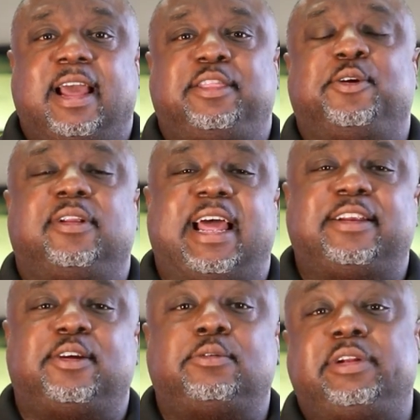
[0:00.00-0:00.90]
at the
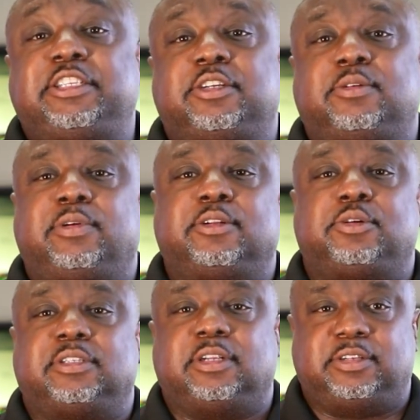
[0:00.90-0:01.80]
Orlando Regional
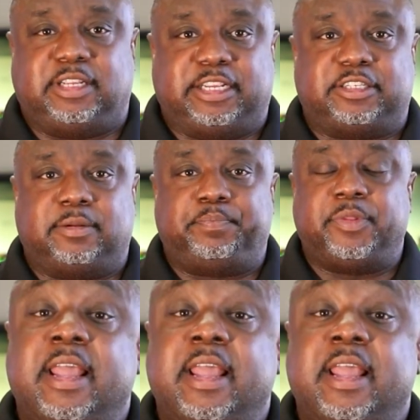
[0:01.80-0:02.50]
Realtor Association.